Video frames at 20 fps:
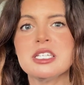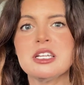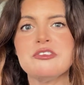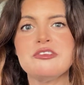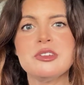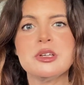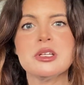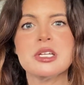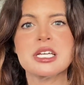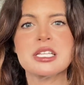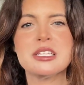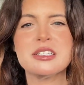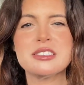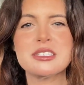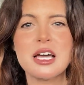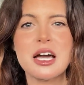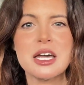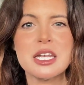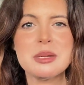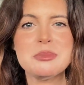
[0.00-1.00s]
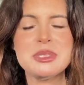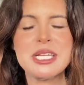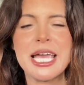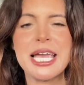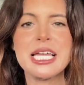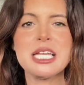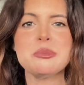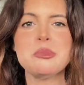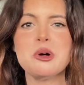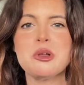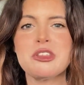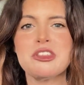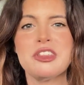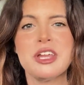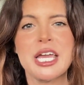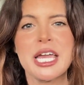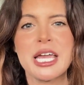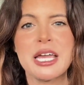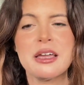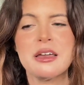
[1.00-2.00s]
to feel like this unobtainable
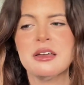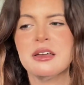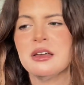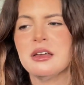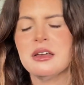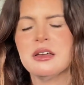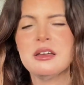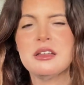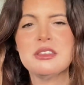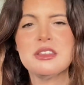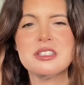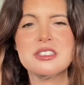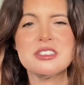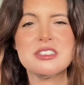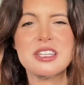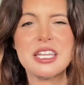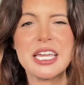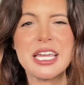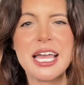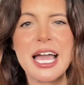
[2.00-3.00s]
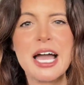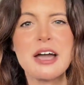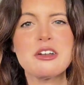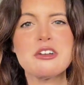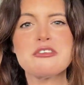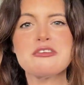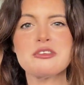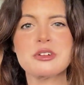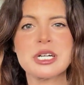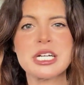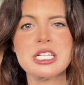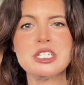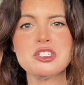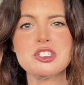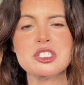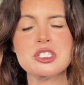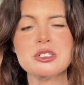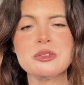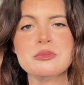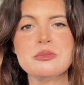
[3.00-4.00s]
thing, this thing out of
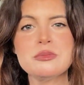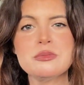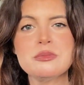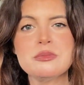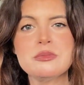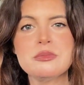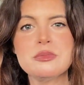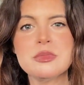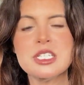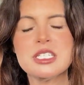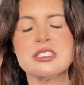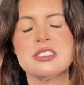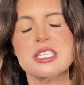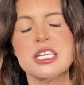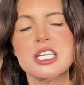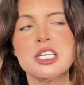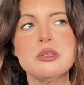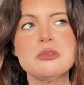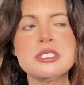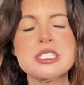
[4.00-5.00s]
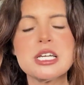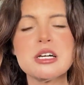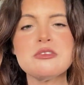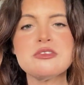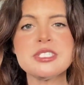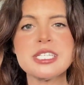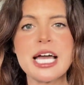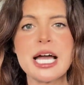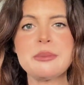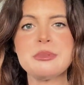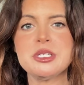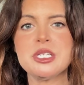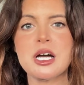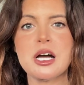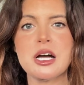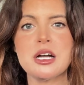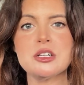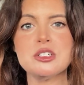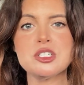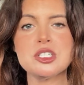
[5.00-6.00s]
reach, this thing you
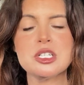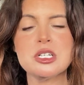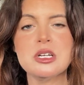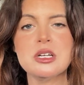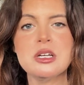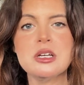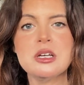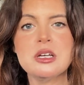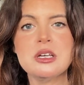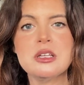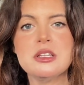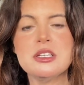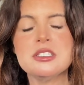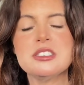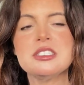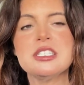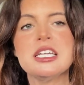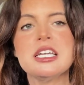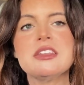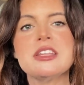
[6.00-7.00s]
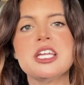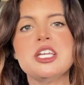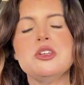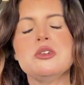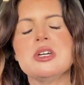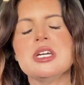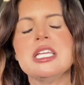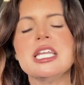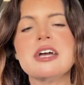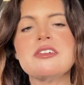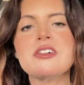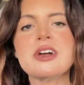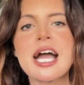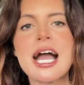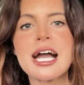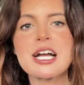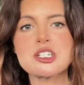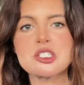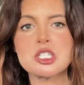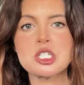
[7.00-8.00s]
self-sabotage, this thing that you can never
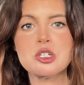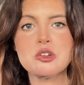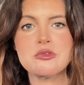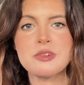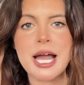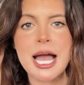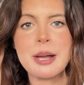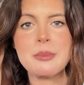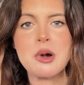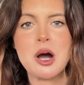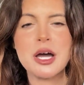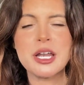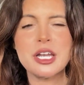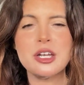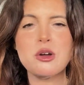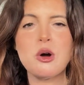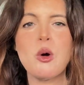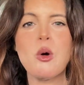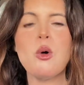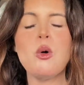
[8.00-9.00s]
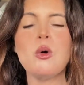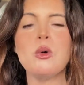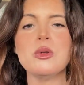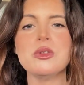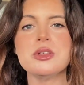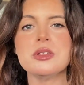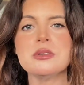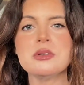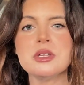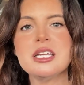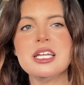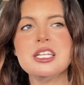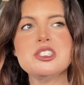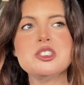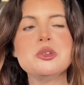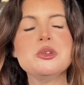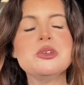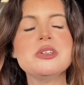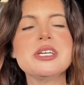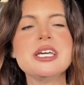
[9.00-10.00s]
actually grab on and hold. And so
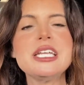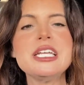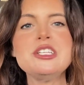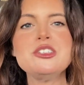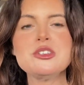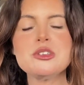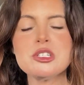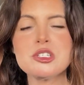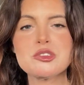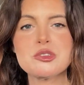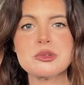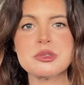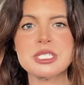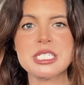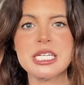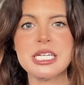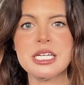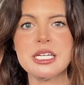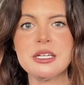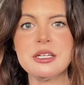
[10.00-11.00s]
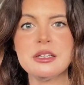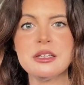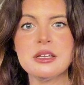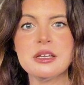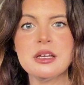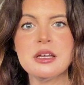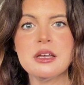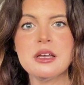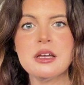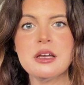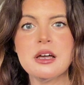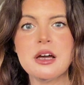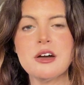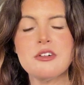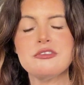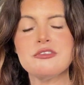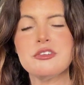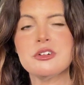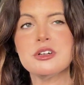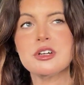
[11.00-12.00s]
you get into this routine
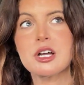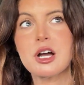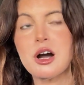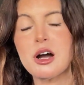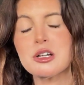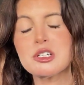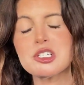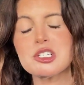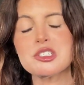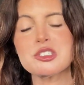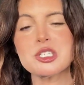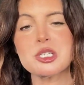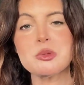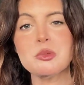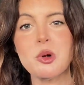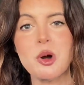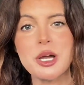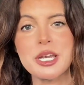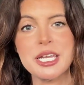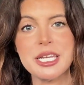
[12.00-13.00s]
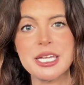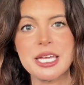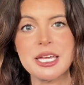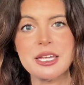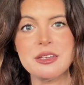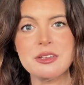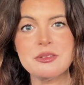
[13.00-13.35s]
of consciously wanting it,